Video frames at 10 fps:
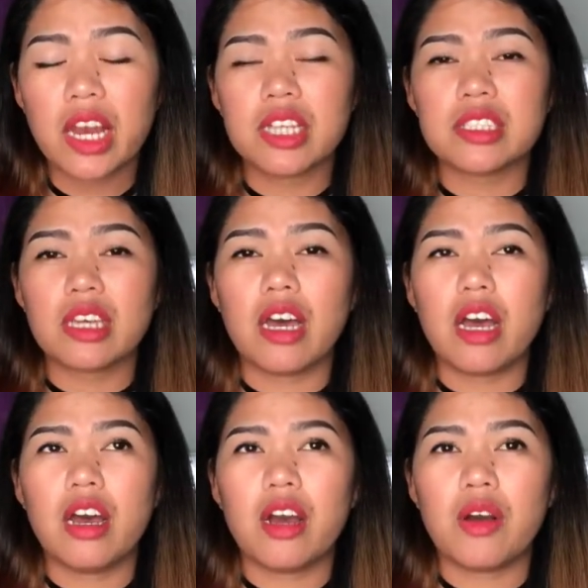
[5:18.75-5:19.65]
guys,
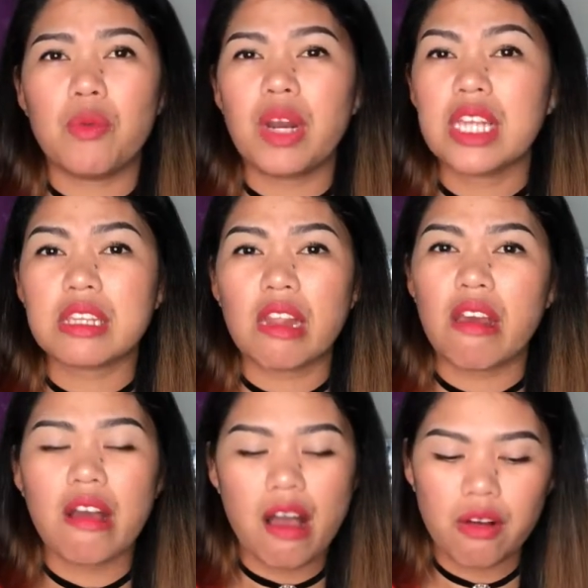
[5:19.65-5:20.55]
wala
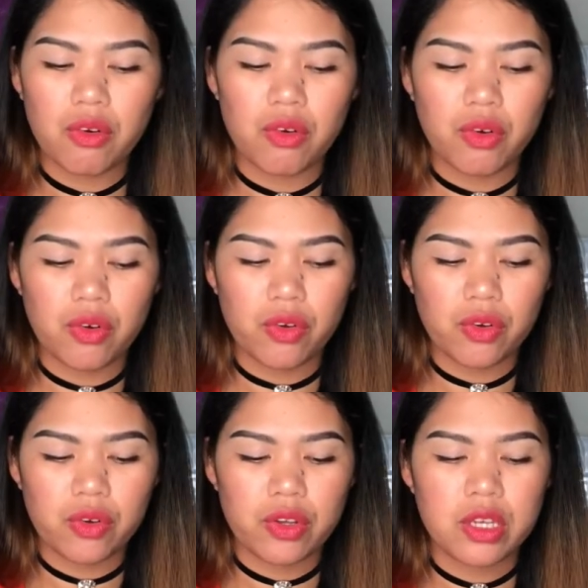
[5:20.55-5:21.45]
talaga akong